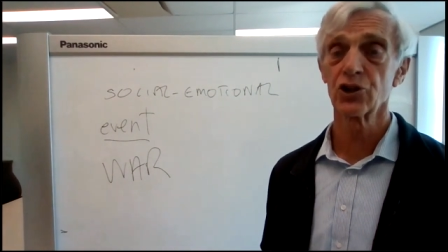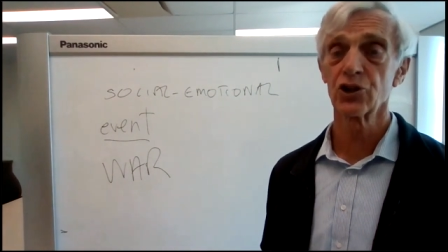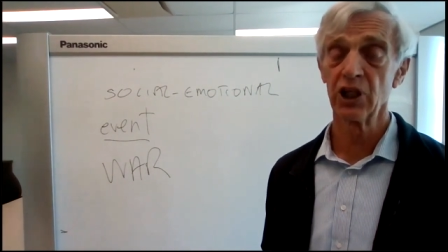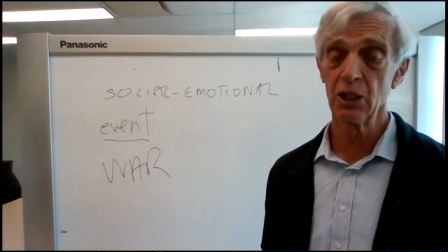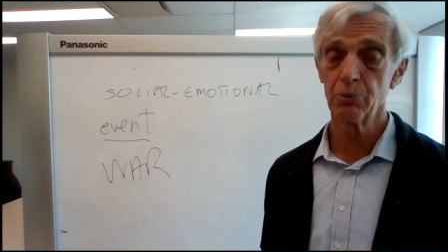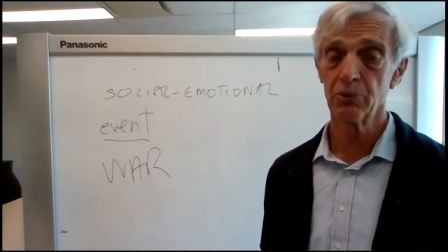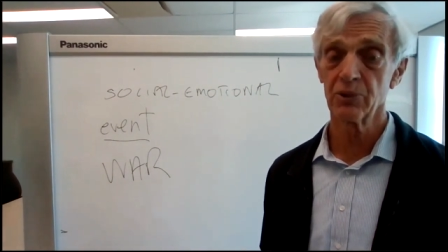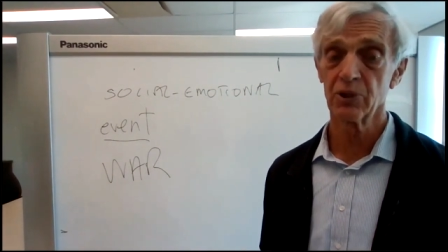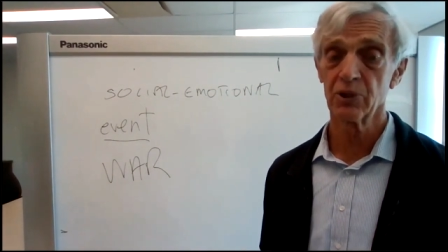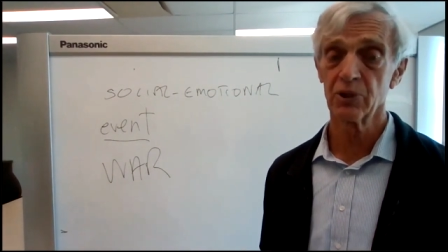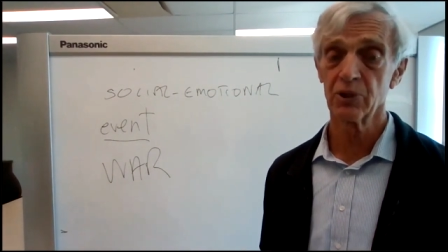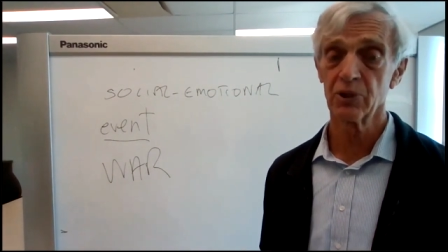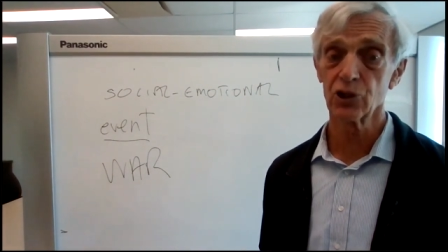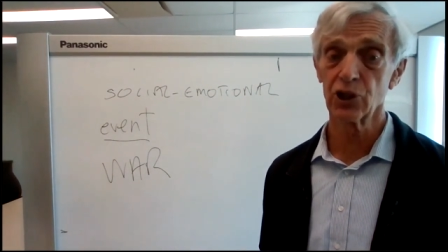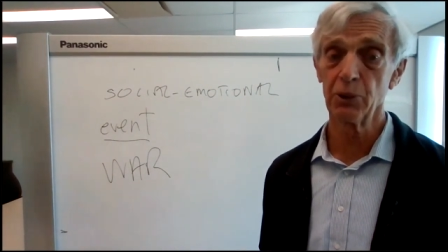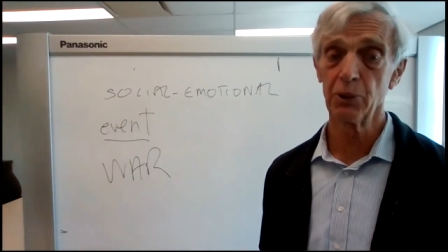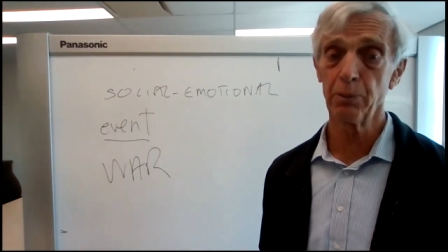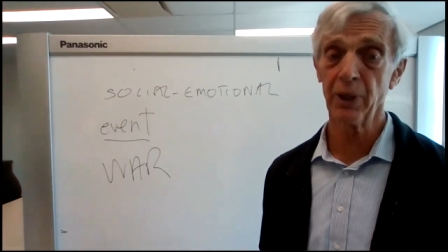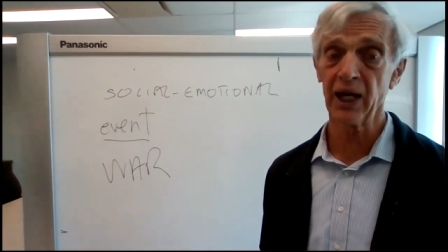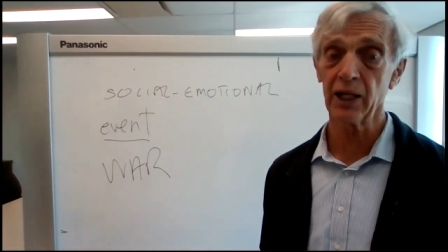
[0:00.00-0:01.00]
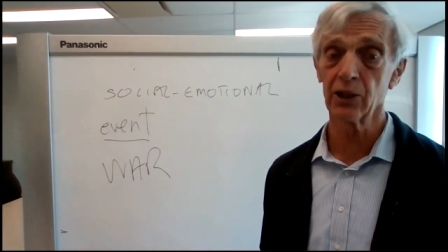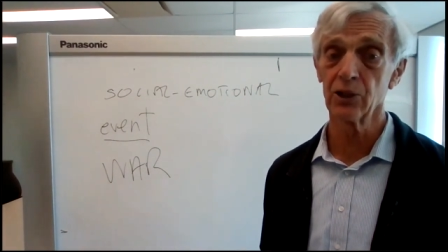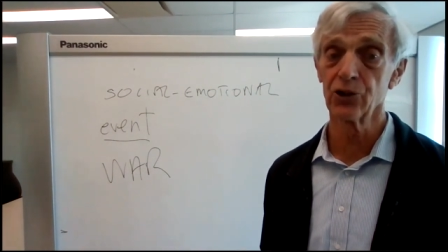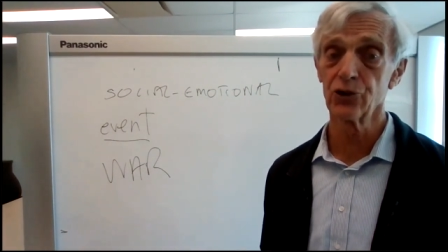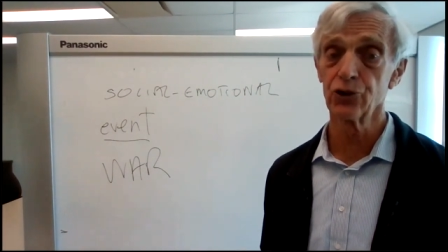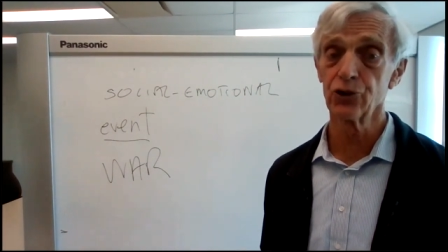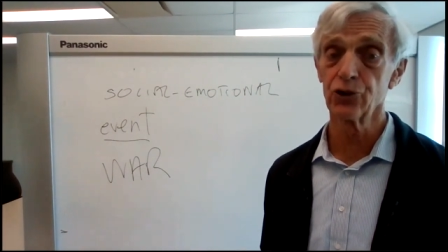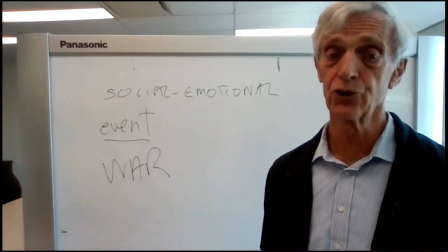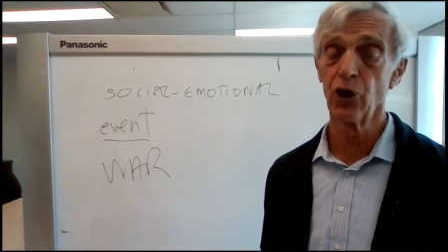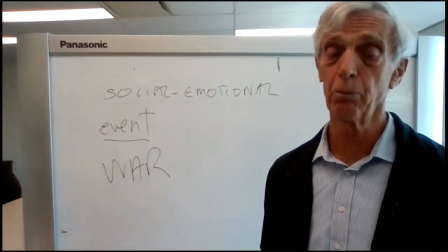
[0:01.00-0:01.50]
sleep sleep
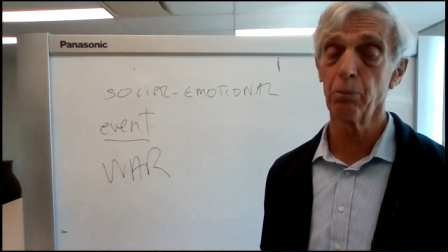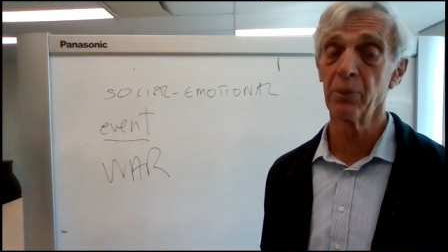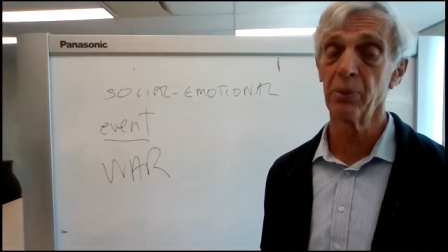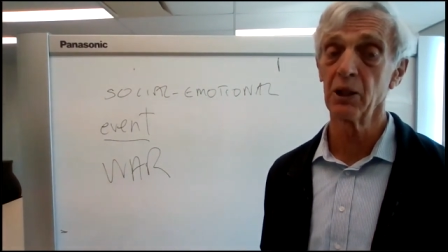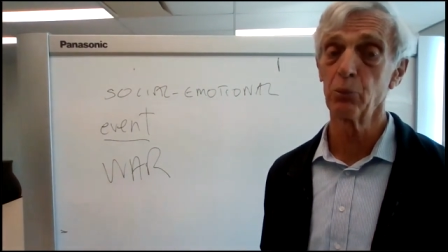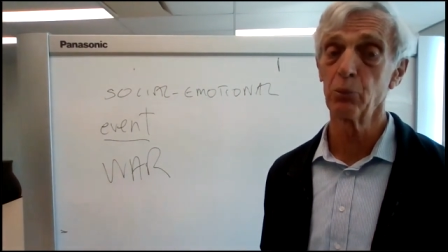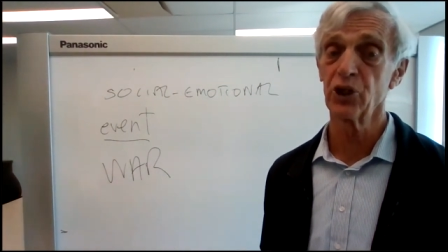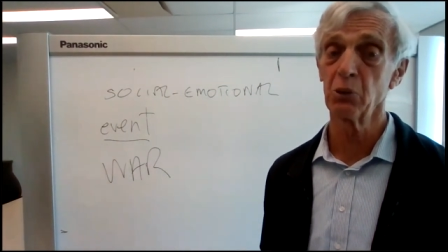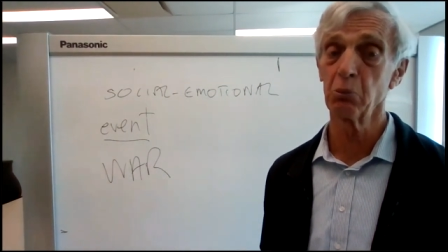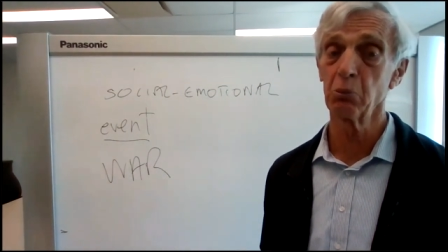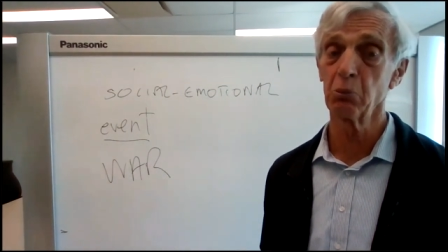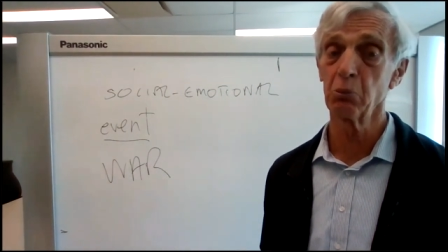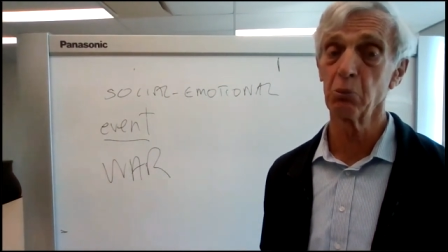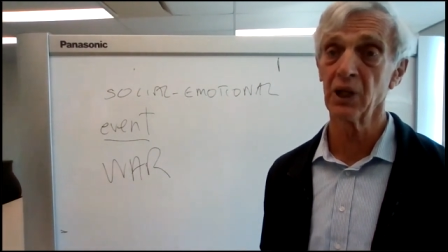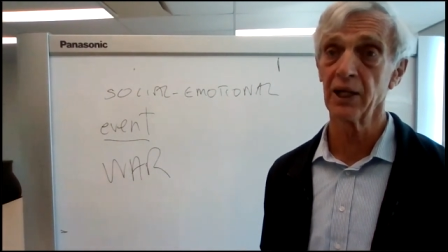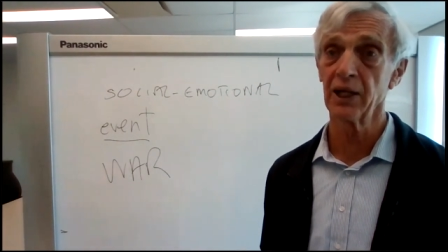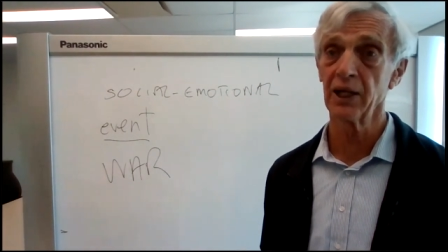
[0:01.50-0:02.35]
patterns not being put in